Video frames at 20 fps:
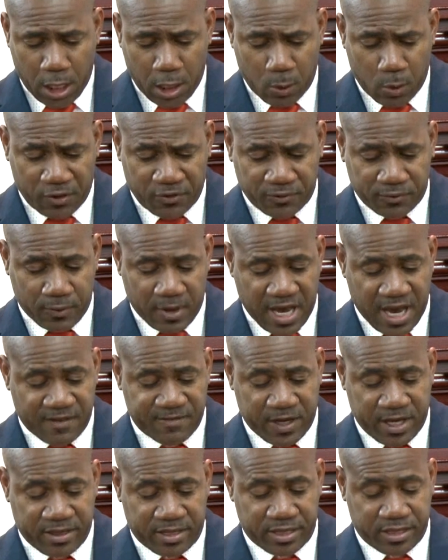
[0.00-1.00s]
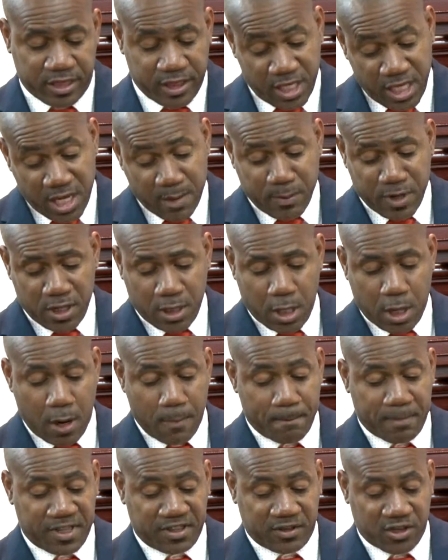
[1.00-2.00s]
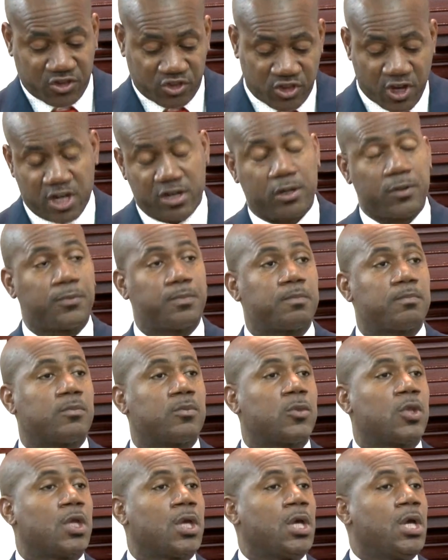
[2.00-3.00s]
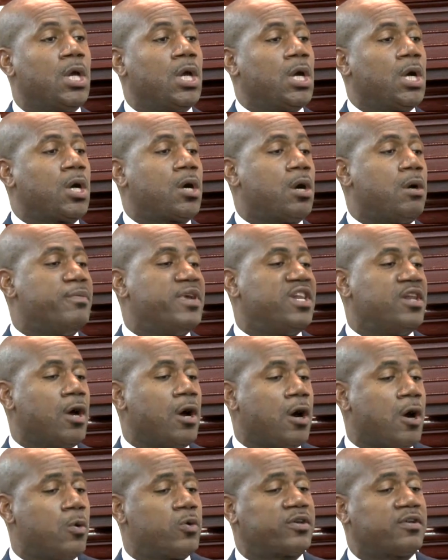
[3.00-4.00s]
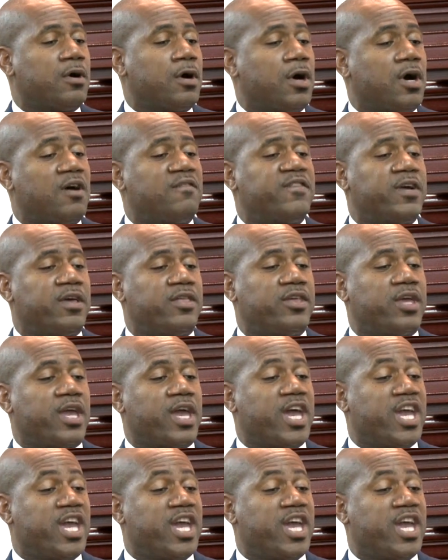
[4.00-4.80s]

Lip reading: was to have a theme competition. Coming out of the